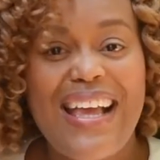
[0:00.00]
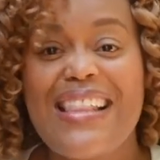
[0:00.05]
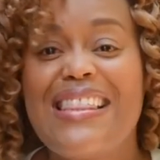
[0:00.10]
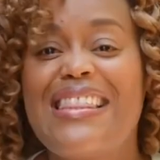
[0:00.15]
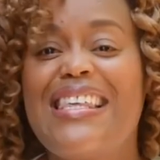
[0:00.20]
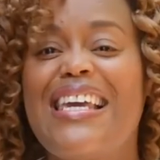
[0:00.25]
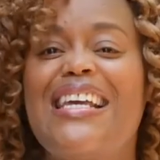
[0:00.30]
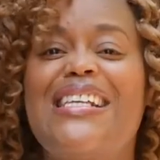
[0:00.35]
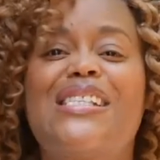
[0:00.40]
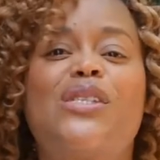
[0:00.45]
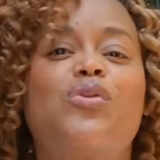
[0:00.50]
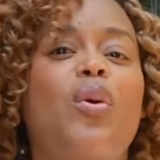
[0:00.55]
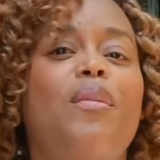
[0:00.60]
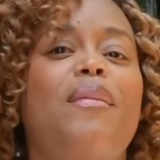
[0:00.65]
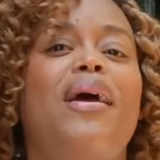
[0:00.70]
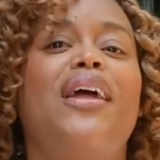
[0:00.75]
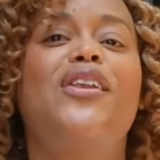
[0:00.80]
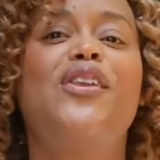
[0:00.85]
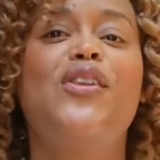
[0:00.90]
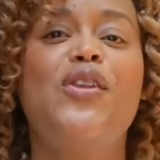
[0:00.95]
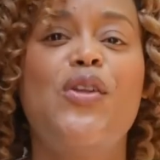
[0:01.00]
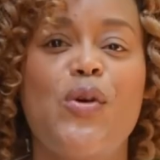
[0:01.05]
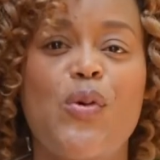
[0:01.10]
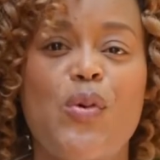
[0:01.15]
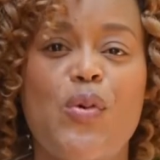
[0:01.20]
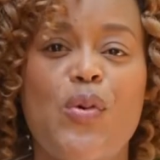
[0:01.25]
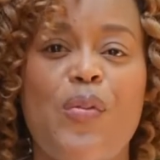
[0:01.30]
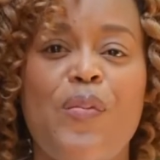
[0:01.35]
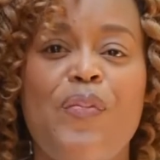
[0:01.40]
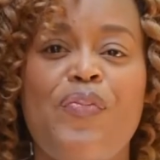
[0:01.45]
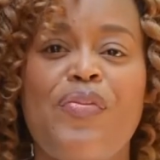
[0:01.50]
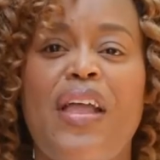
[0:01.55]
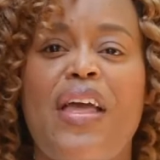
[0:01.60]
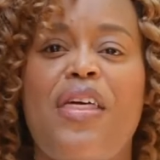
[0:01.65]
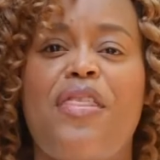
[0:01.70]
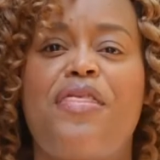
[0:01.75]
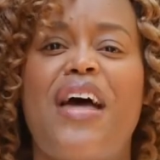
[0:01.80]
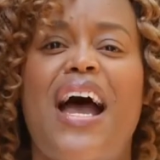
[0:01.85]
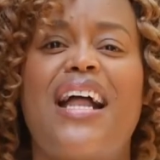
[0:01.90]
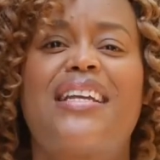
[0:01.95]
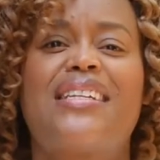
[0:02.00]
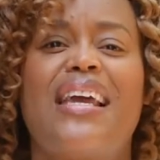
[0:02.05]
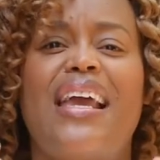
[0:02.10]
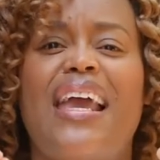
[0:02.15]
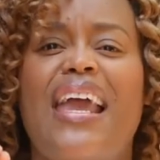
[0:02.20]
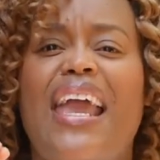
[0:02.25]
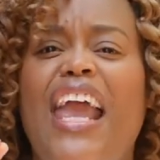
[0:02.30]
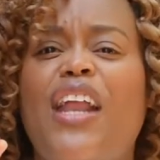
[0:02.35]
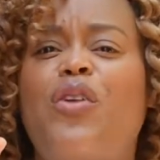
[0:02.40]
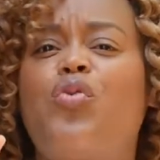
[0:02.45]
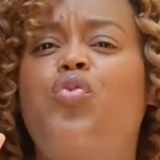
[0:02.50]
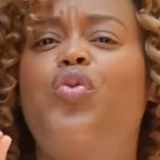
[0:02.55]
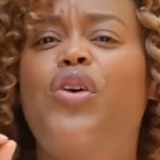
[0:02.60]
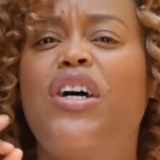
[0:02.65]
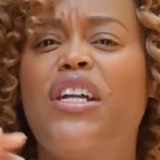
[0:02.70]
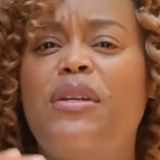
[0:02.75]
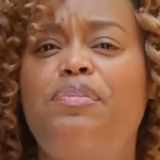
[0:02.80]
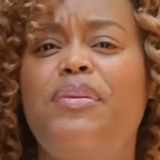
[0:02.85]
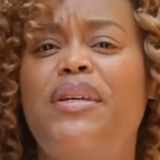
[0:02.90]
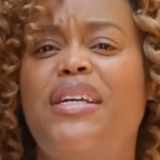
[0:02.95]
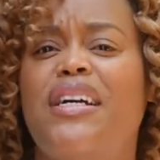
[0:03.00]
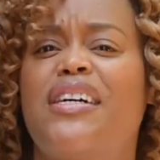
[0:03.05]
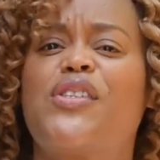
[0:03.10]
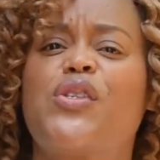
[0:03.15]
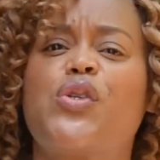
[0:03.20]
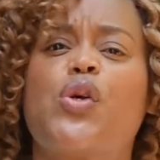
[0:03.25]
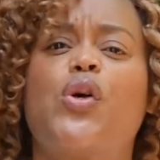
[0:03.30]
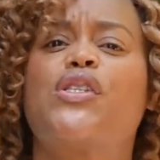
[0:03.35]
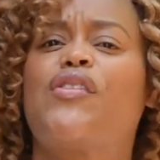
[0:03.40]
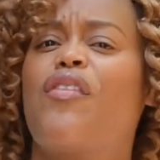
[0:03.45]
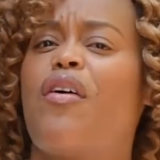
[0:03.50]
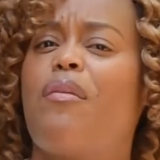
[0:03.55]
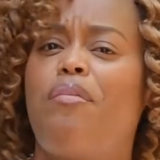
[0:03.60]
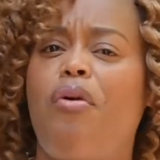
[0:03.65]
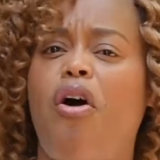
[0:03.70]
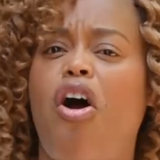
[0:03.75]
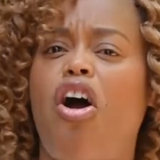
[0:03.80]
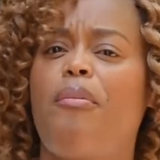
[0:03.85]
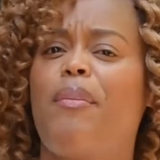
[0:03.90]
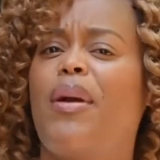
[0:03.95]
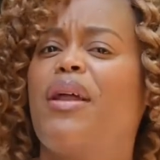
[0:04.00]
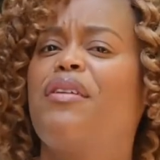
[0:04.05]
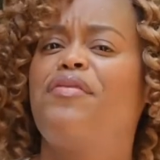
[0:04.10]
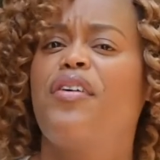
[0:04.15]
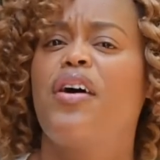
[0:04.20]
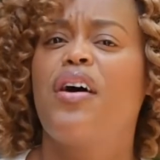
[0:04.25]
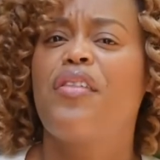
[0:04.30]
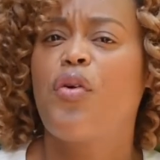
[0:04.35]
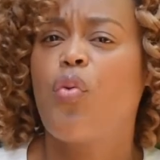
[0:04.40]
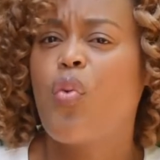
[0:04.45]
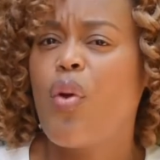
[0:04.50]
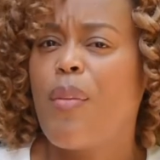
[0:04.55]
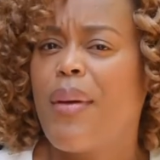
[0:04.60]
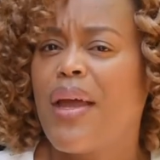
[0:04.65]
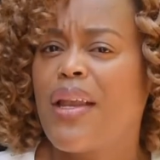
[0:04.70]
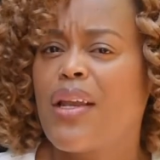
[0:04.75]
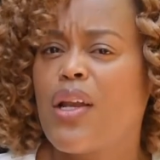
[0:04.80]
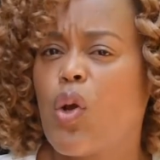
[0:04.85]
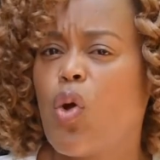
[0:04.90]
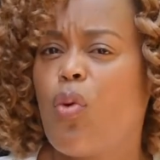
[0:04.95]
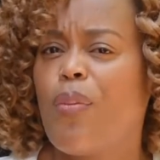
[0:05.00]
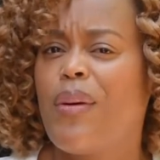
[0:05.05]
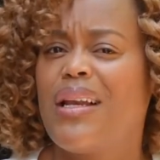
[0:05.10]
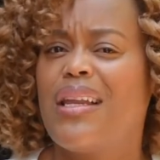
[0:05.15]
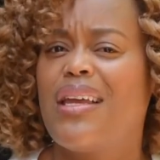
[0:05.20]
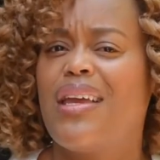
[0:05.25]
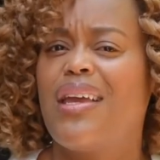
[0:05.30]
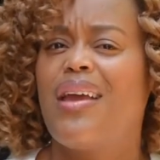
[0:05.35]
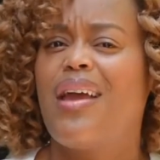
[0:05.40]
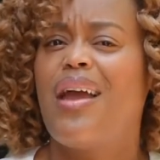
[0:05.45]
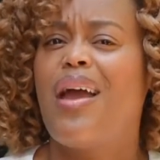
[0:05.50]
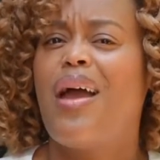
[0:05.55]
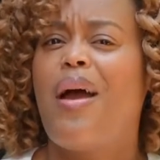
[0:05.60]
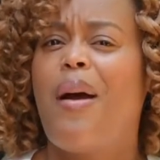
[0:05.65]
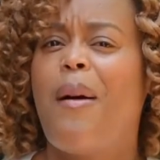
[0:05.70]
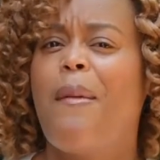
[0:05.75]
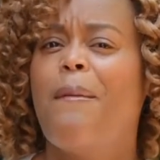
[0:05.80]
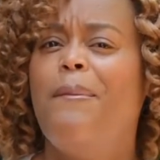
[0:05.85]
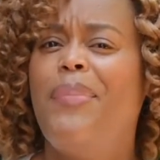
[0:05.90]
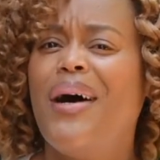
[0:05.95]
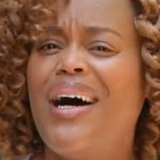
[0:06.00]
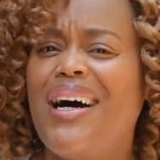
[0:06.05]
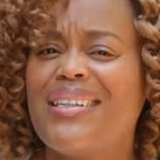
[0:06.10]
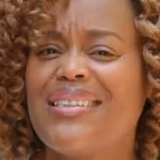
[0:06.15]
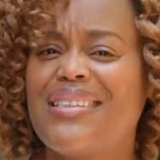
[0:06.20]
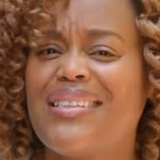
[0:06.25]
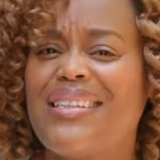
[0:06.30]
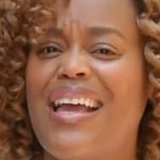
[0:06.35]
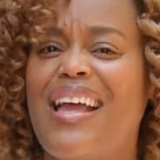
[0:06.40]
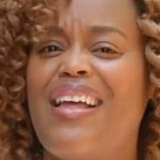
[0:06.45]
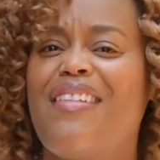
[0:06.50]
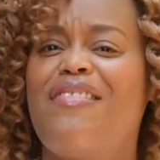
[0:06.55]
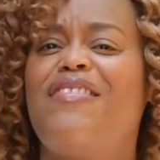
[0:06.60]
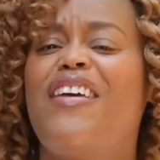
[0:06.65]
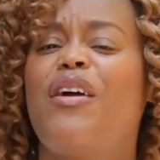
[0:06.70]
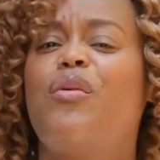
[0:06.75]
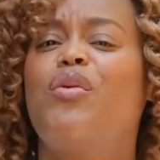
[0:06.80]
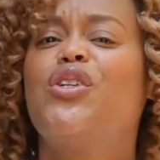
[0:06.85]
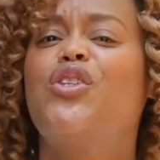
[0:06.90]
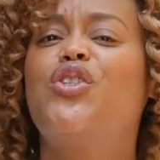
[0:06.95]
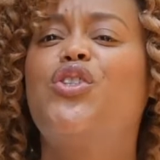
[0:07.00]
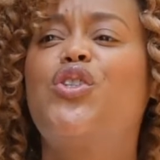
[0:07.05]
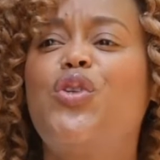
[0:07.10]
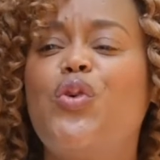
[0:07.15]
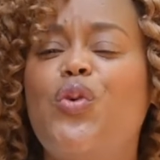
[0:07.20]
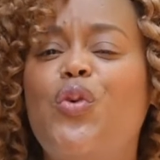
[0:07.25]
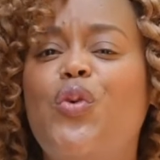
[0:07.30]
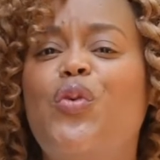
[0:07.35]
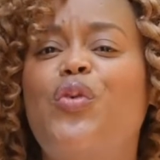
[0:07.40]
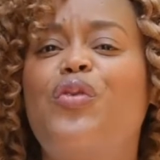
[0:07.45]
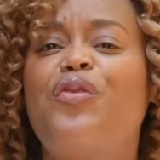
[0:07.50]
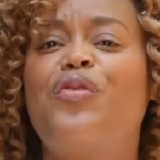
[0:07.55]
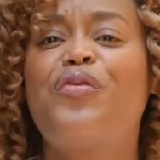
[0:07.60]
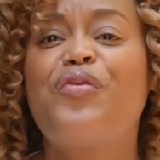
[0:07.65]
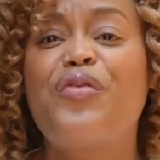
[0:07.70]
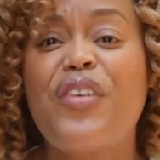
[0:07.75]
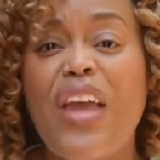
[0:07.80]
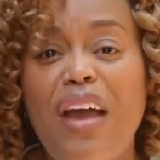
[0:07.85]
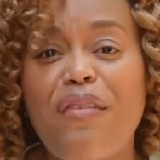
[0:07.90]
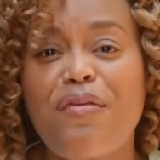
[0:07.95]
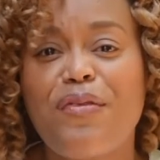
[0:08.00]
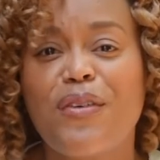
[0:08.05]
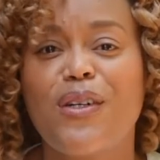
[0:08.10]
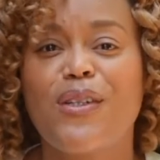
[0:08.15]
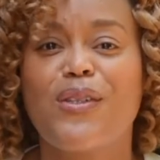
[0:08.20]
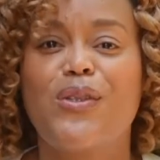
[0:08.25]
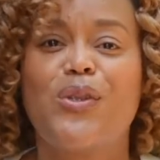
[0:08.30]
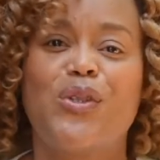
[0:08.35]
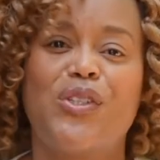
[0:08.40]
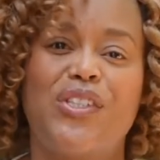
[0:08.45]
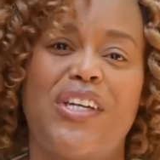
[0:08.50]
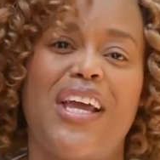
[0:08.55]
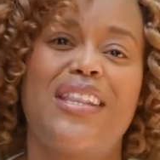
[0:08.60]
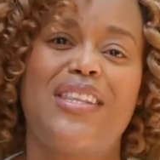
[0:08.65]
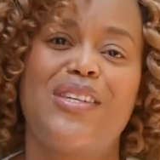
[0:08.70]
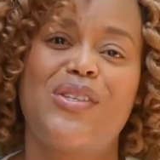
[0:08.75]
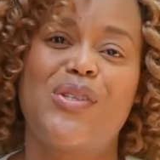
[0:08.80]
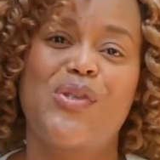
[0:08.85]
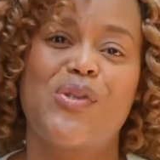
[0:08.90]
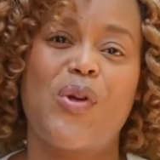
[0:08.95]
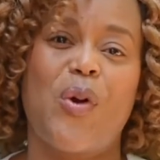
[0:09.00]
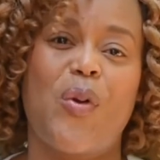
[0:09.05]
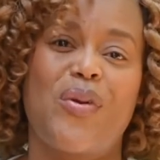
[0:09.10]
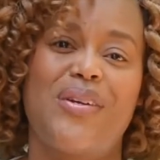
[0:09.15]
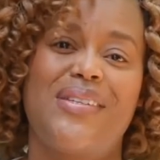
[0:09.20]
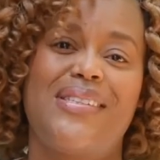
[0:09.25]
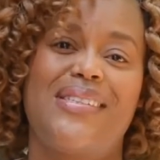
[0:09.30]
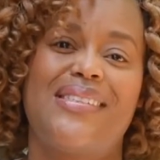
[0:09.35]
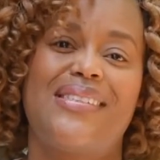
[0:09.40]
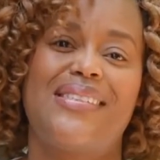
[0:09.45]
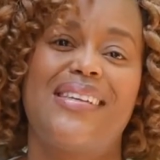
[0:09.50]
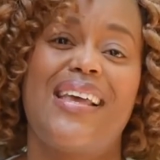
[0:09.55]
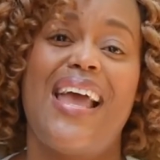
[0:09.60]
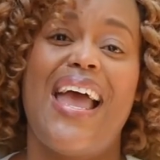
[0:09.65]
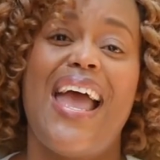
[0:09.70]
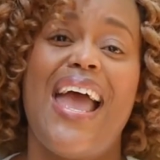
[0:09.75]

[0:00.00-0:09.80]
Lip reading: These women knew that it would be a source of empowerment for other women globally, but they were too fearful to share these stories.